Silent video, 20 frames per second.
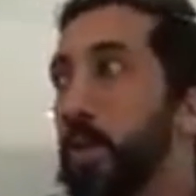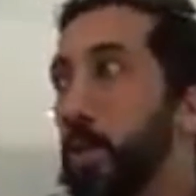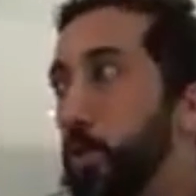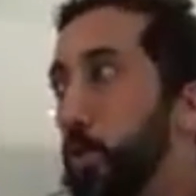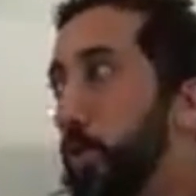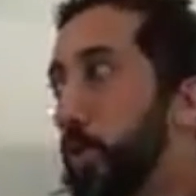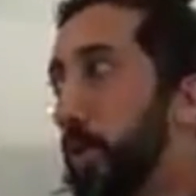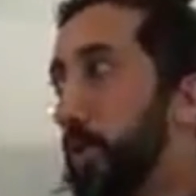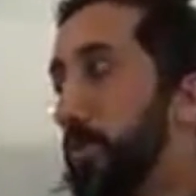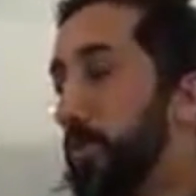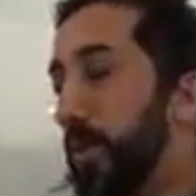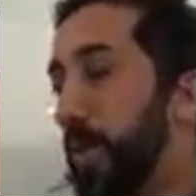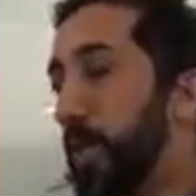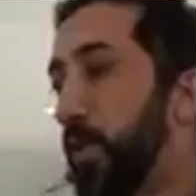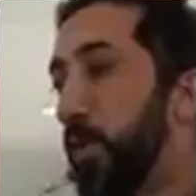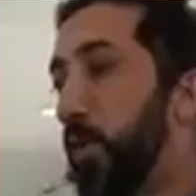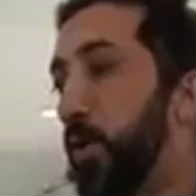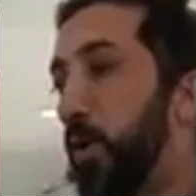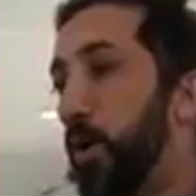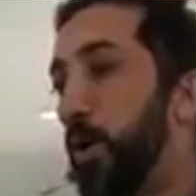you can
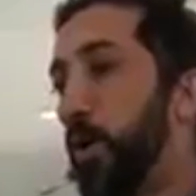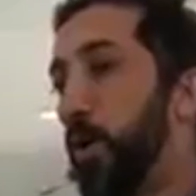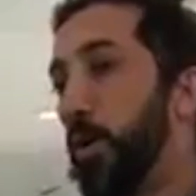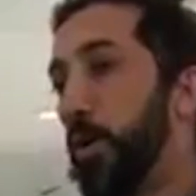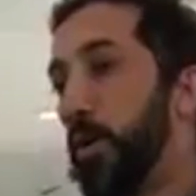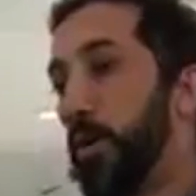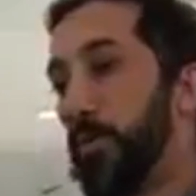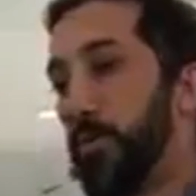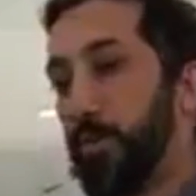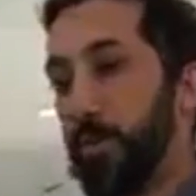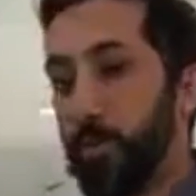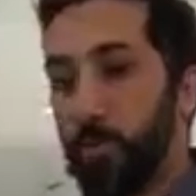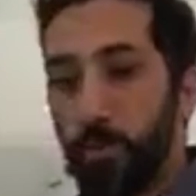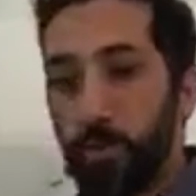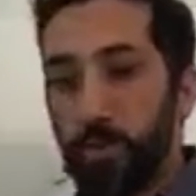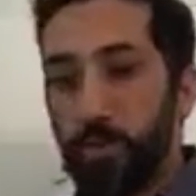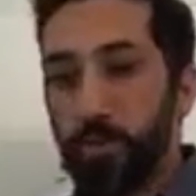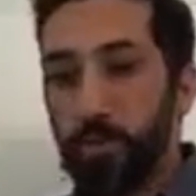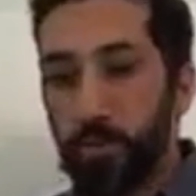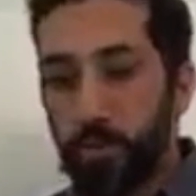make all of the
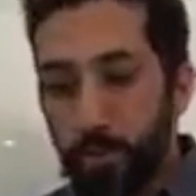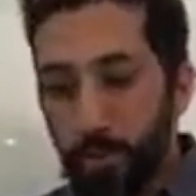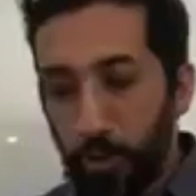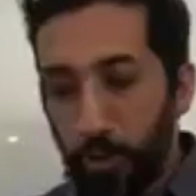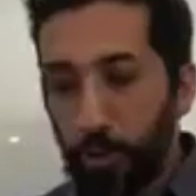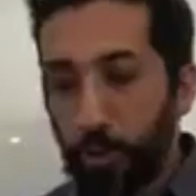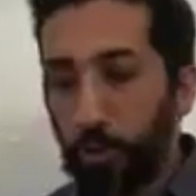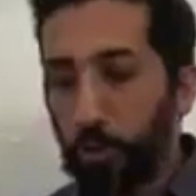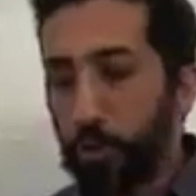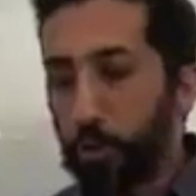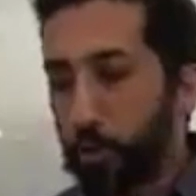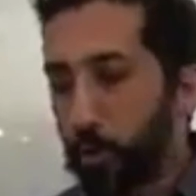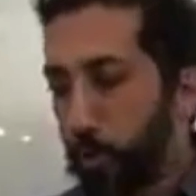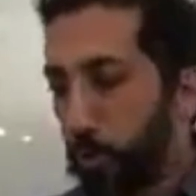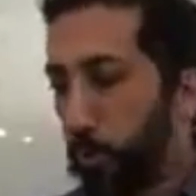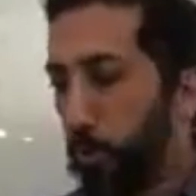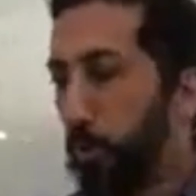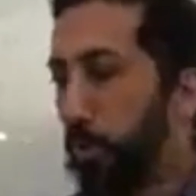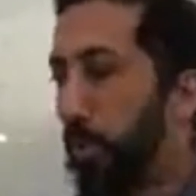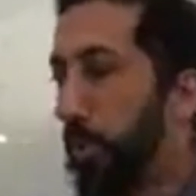words teacher,
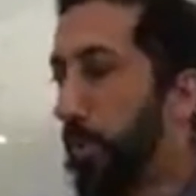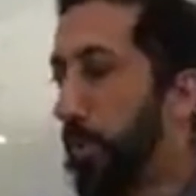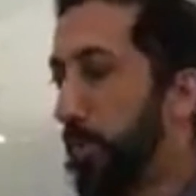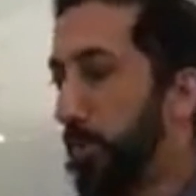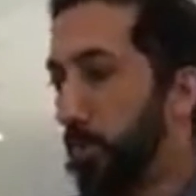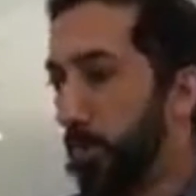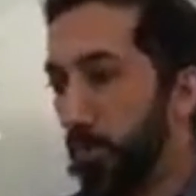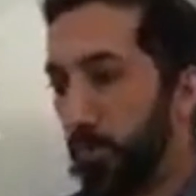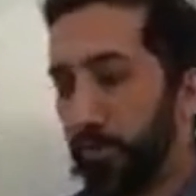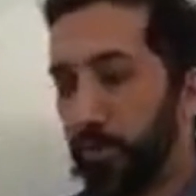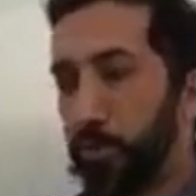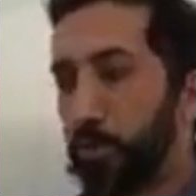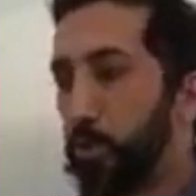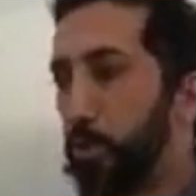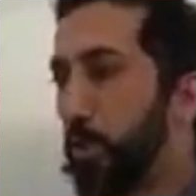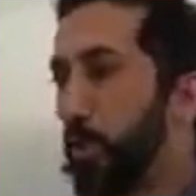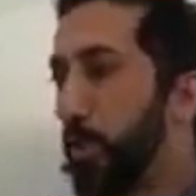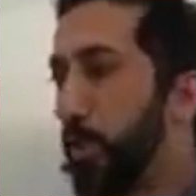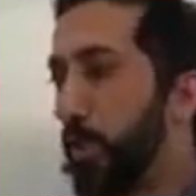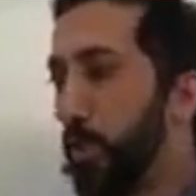student,
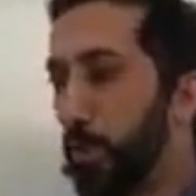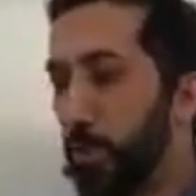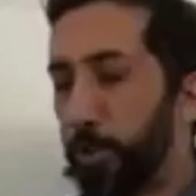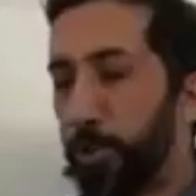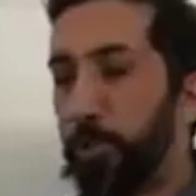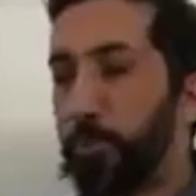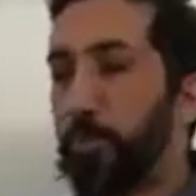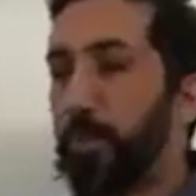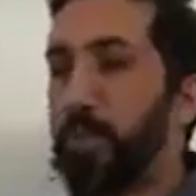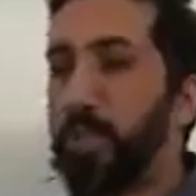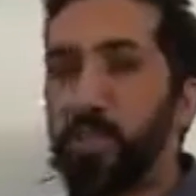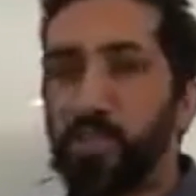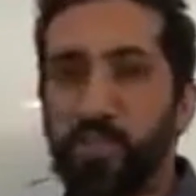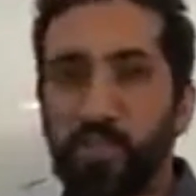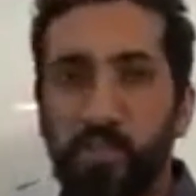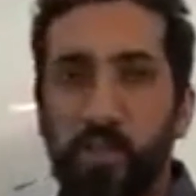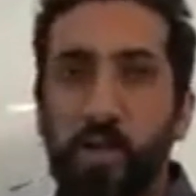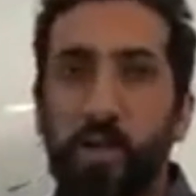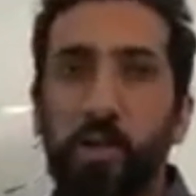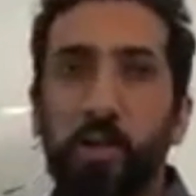university, learning place,
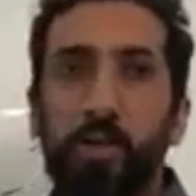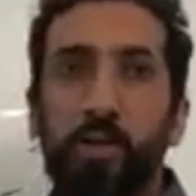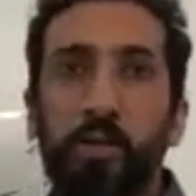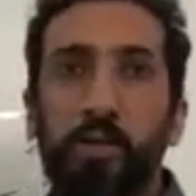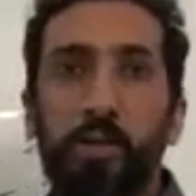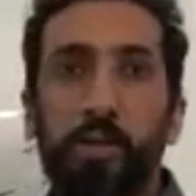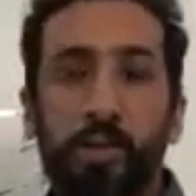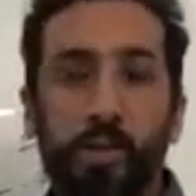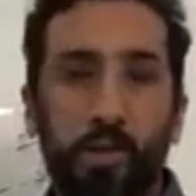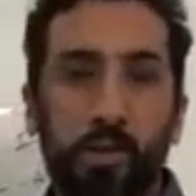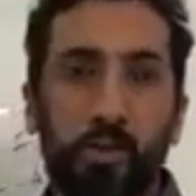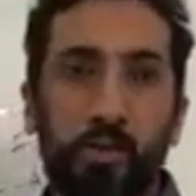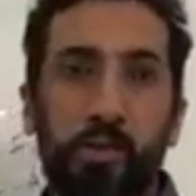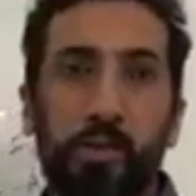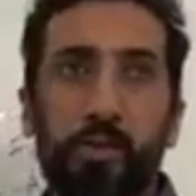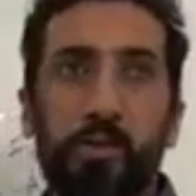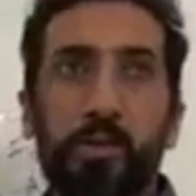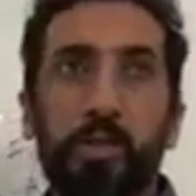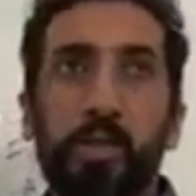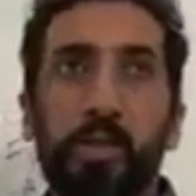scholar,
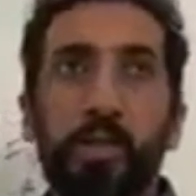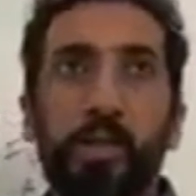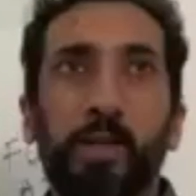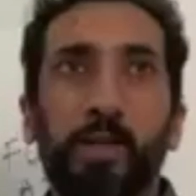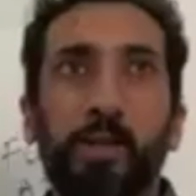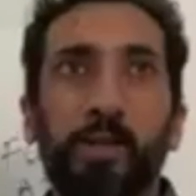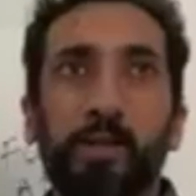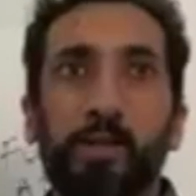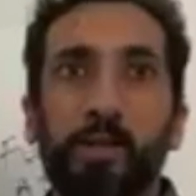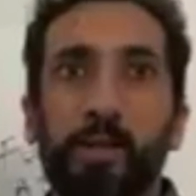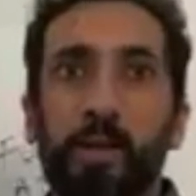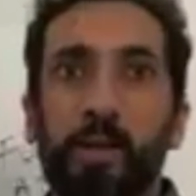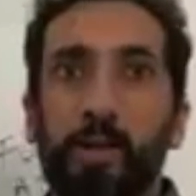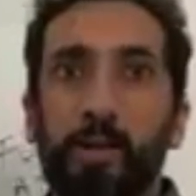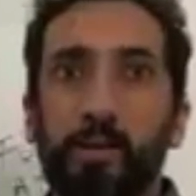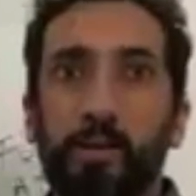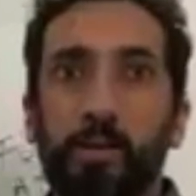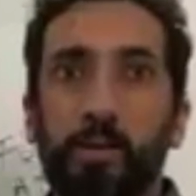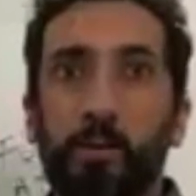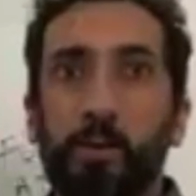knowledge,
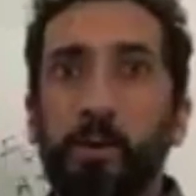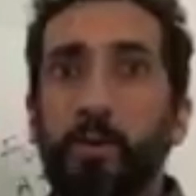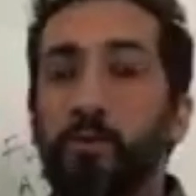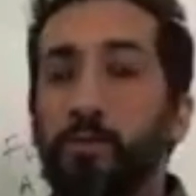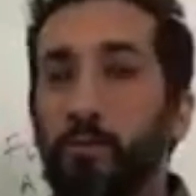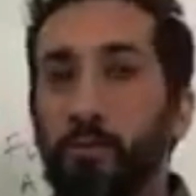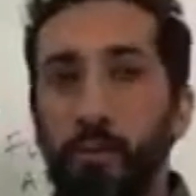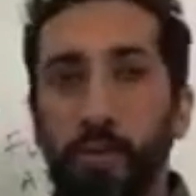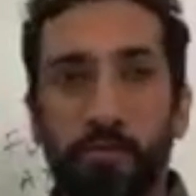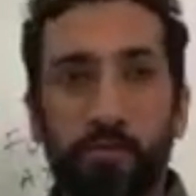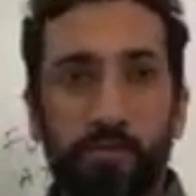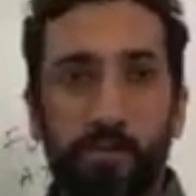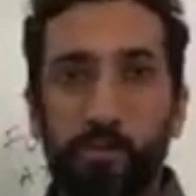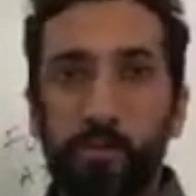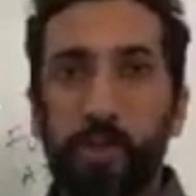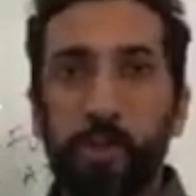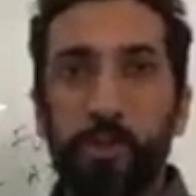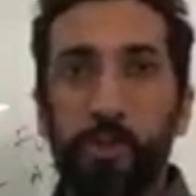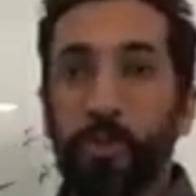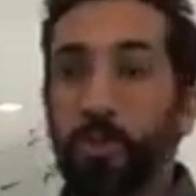
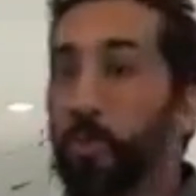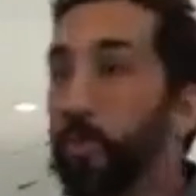information.